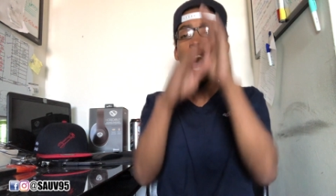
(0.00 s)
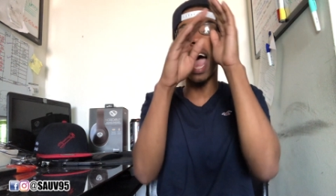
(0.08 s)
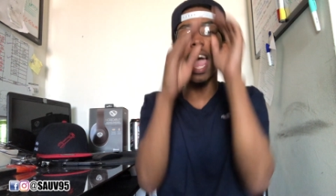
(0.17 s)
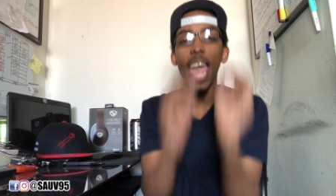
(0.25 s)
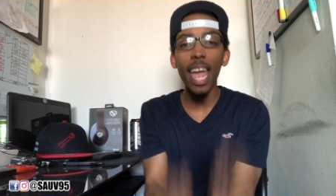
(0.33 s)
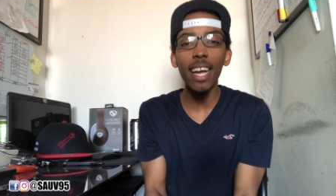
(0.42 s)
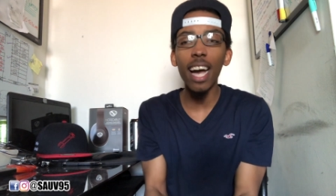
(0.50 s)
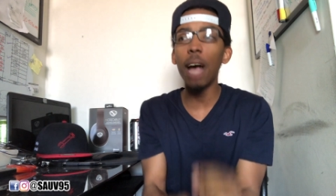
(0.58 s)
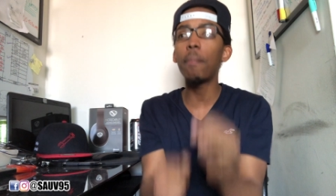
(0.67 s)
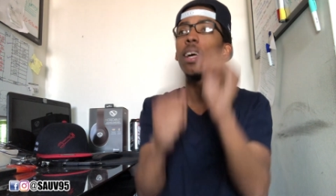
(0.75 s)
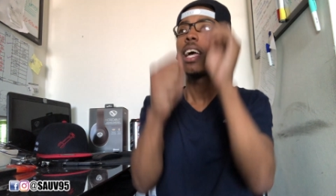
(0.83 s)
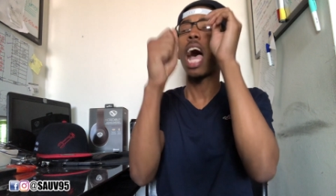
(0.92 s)
I hang
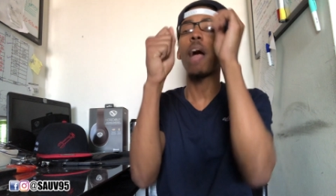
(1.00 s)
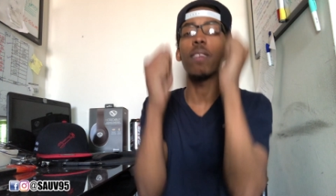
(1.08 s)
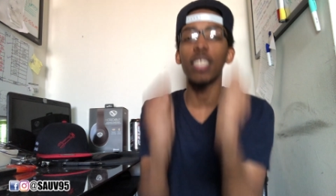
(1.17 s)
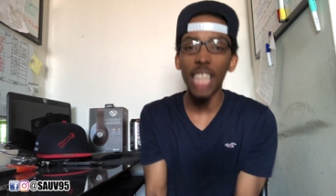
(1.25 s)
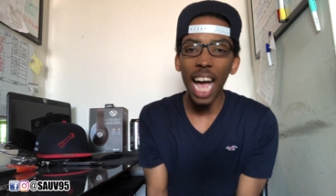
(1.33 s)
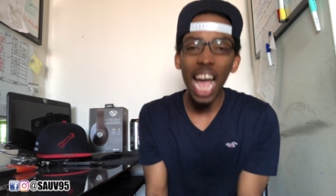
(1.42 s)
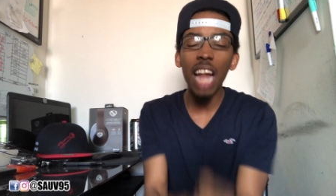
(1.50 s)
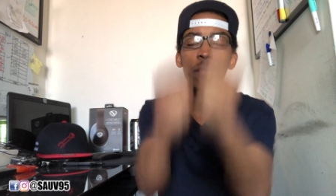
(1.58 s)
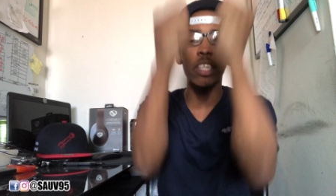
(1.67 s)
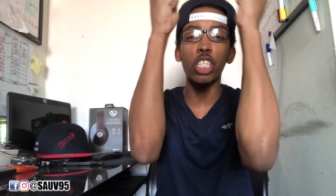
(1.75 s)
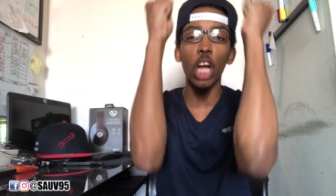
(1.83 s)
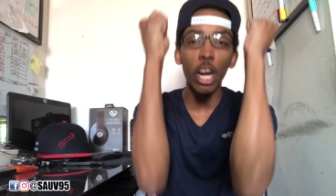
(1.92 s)
up. I resign,
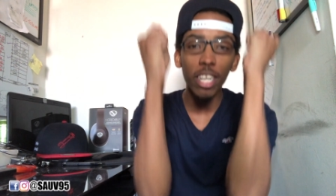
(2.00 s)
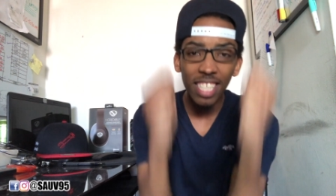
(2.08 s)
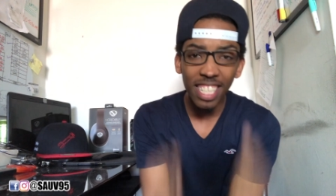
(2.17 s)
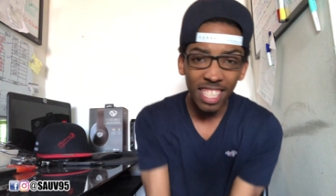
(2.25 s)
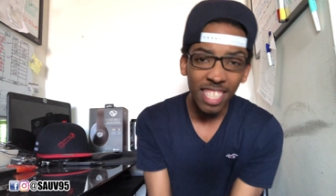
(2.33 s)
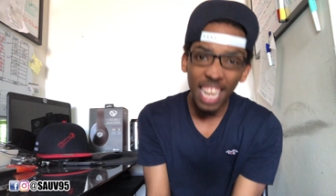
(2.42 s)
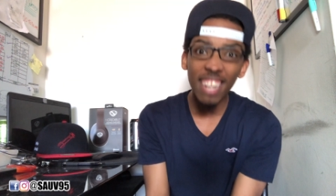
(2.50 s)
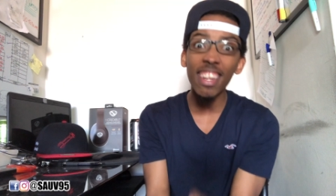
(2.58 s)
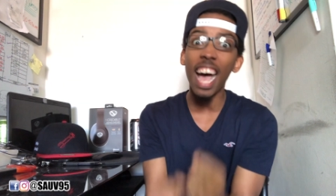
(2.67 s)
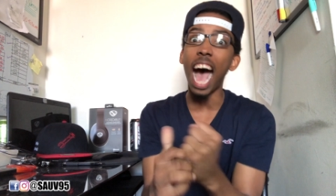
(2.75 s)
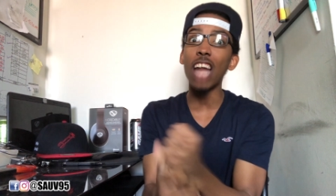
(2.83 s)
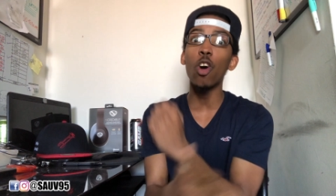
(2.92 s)
return to
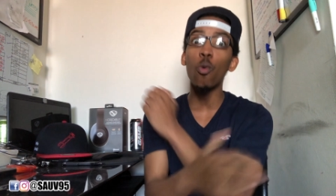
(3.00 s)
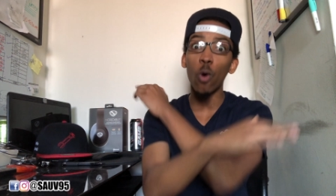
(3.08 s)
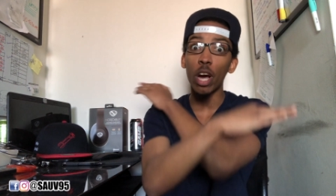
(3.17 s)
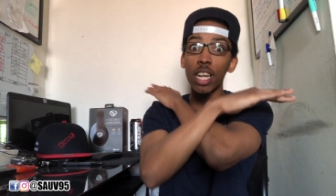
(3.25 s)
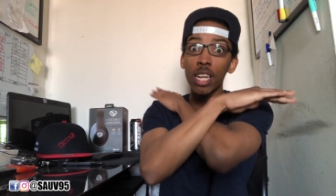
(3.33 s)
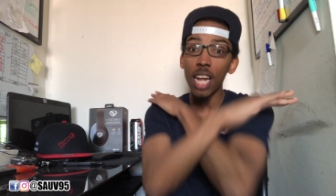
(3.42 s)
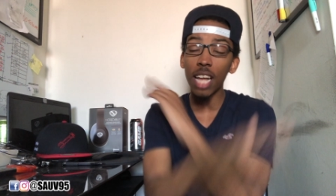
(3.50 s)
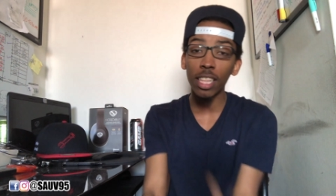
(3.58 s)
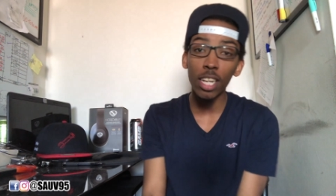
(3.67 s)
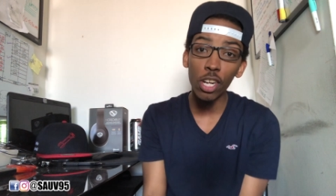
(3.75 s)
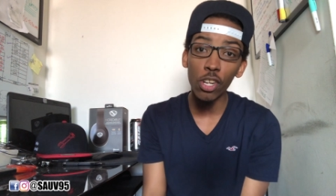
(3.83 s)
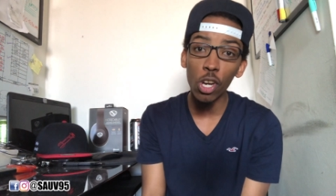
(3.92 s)
sender. I don't want
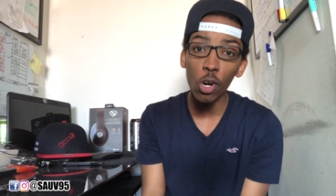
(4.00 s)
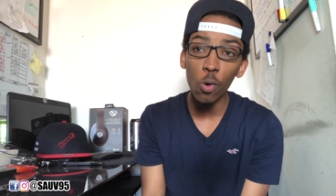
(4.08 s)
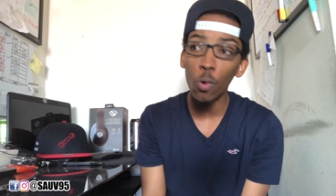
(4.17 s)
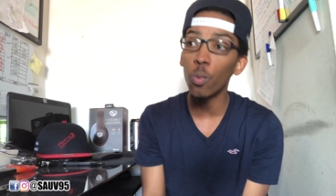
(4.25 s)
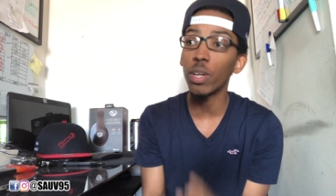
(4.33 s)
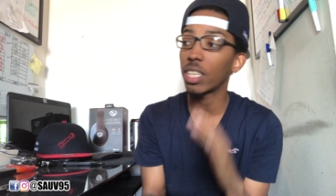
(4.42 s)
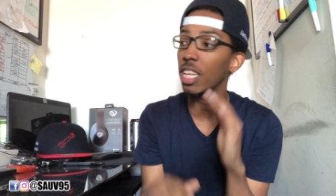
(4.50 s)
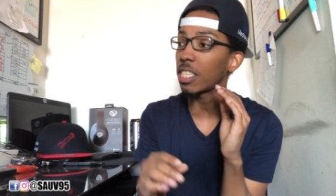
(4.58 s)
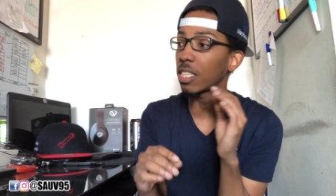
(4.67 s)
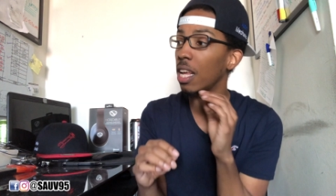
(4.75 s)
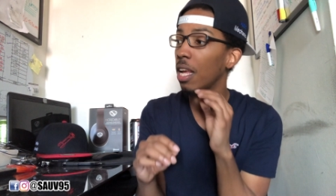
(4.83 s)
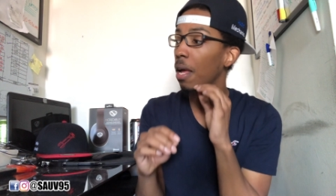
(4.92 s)
nothing to do with
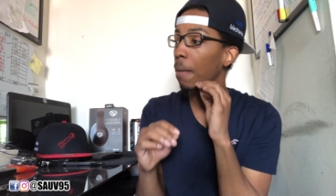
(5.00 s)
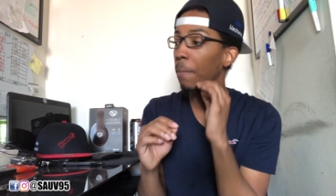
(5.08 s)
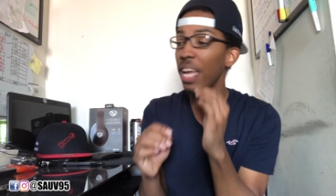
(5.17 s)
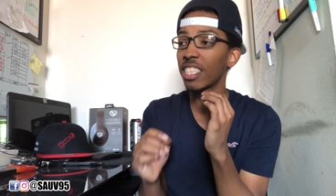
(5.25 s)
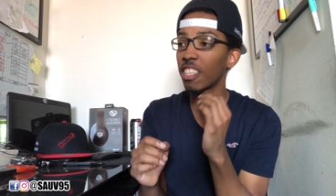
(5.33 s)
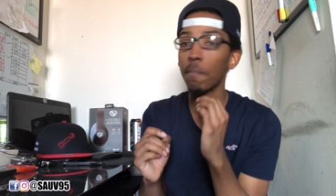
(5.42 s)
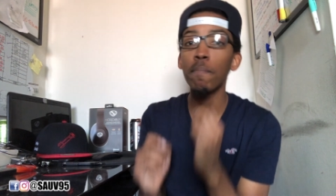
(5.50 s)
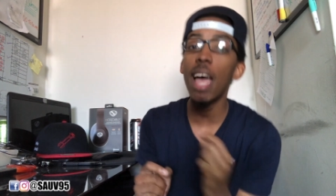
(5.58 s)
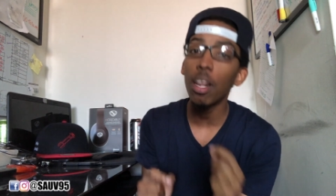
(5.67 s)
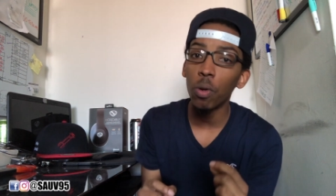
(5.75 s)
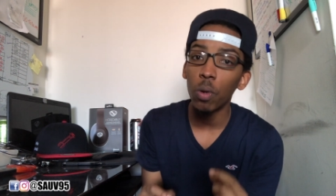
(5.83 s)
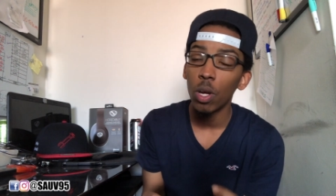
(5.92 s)
this piece of
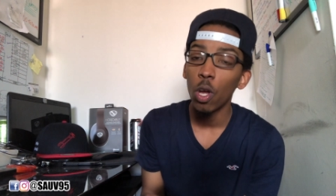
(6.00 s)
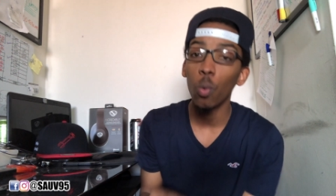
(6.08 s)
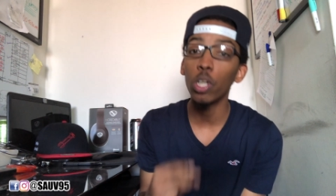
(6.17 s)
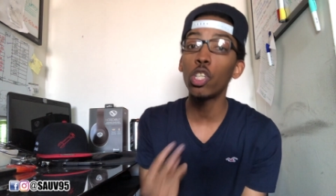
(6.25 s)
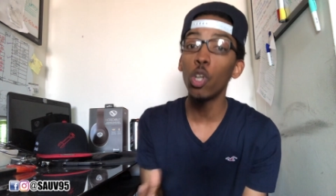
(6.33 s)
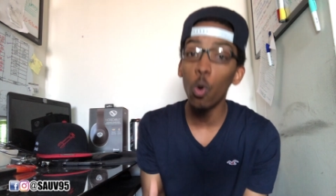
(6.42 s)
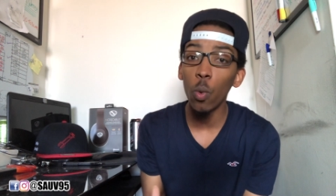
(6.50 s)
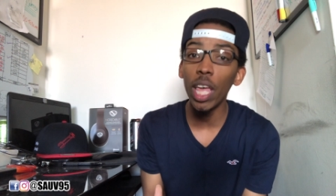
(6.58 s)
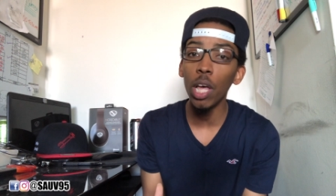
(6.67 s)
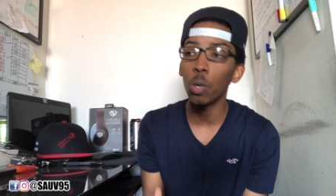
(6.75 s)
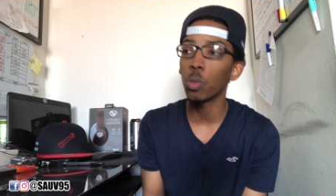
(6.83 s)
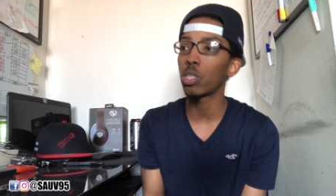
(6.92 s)
metal with two
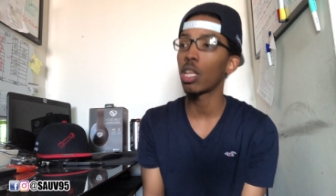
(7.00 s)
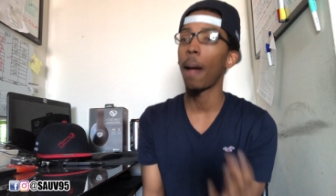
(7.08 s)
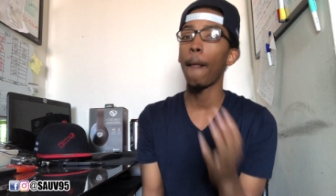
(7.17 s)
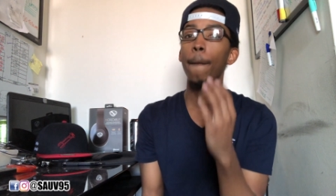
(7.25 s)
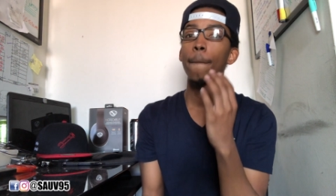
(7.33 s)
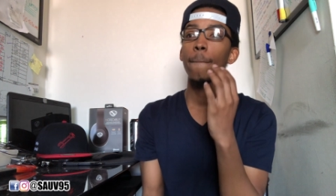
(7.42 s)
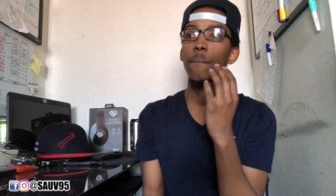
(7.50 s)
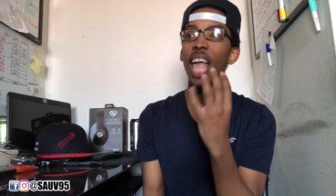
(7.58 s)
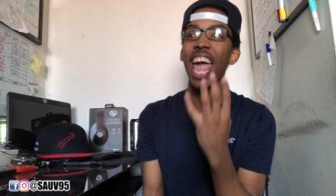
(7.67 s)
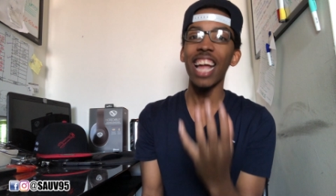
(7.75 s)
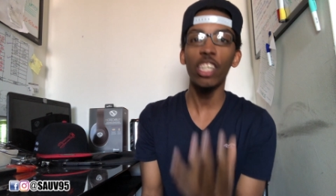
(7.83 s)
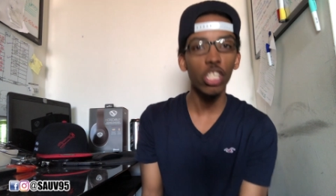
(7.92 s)
wheels
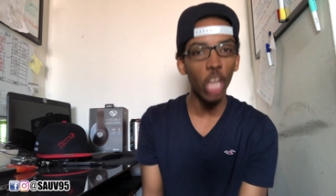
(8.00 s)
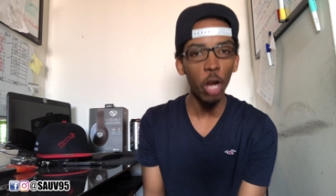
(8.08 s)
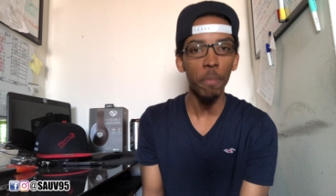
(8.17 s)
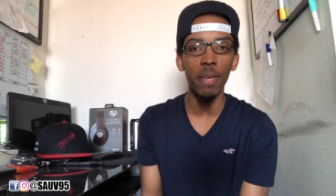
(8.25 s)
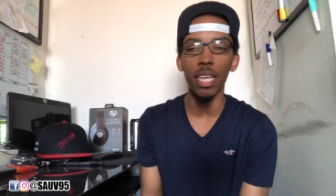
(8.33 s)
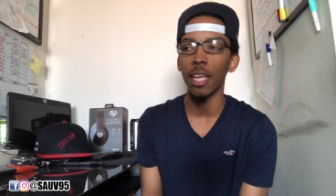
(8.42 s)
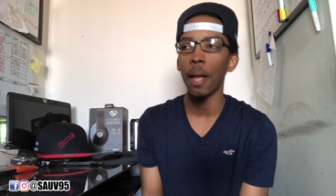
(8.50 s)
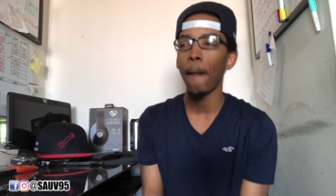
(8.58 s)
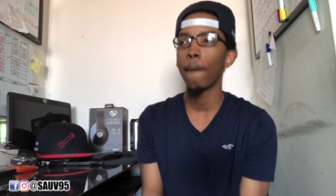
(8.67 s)
that had just hurt me.